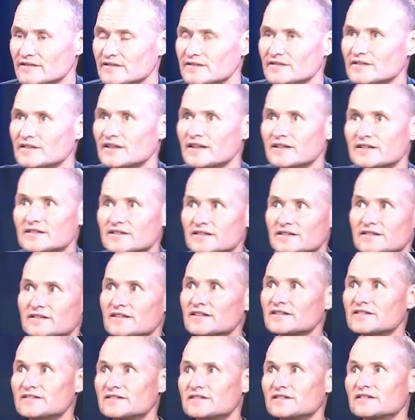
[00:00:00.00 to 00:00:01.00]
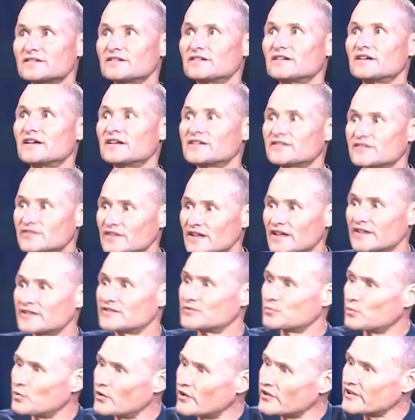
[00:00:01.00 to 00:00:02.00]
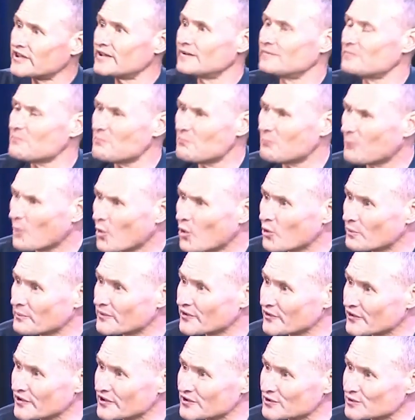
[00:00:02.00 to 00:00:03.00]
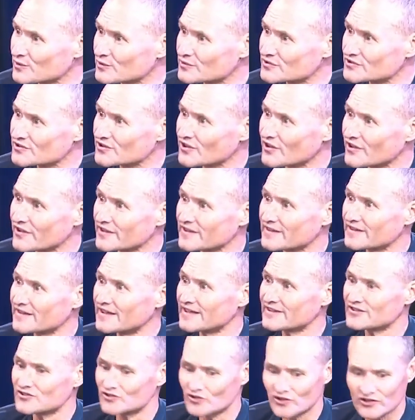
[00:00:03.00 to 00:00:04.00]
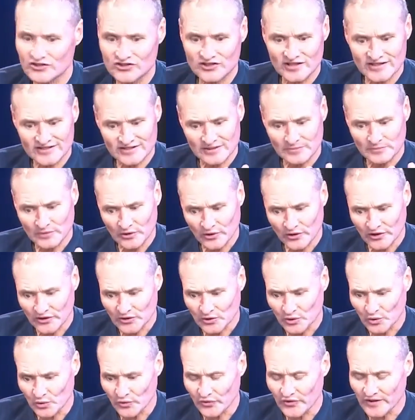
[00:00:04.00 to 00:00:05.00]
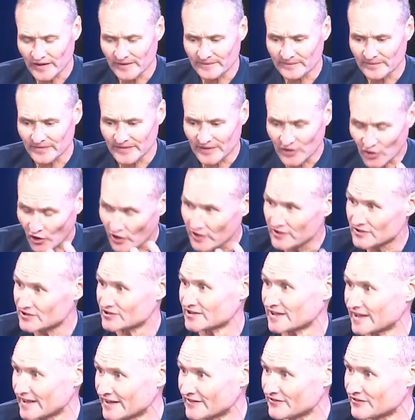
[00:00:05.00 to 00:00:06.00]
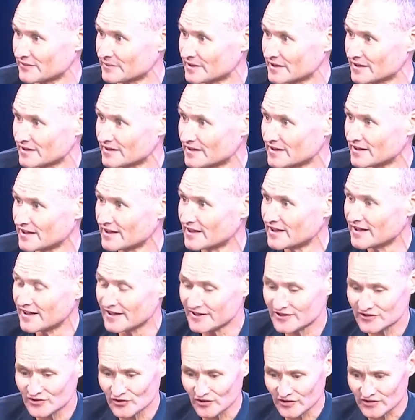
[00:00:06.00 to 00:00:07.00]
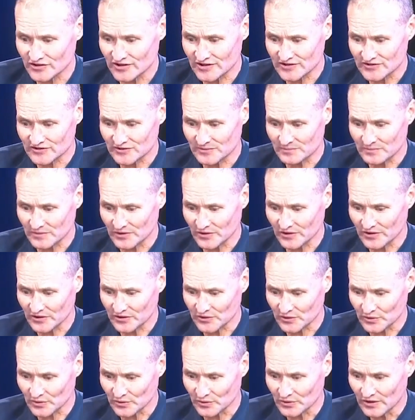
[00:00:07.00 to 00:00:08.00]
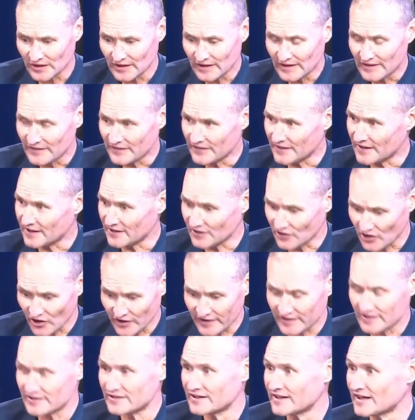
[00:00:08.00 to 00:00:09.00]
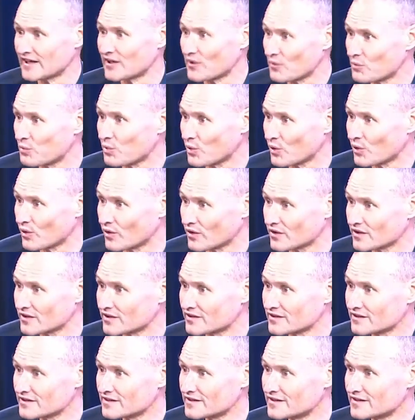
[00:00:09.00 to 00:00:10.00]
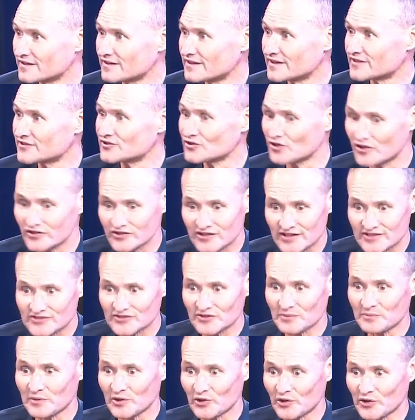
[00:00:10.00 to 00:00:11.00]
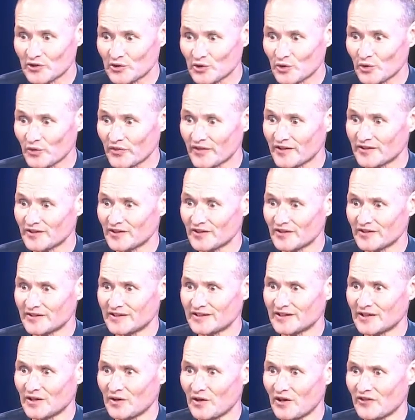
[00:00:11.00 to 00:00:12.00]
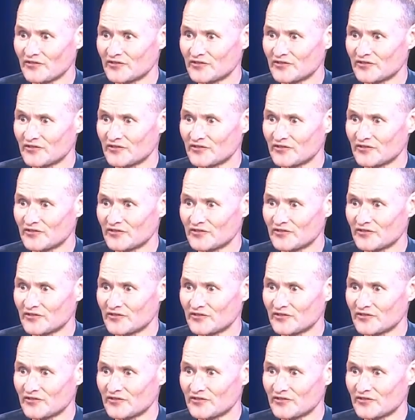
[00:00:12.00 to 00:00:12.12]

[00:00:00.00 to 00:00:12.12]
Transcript: it's just it's working more miracles. Like, it's not just a miracle that God saved me. It's not just a miracle that I can now walk. It's not just a miracle that, you know, I've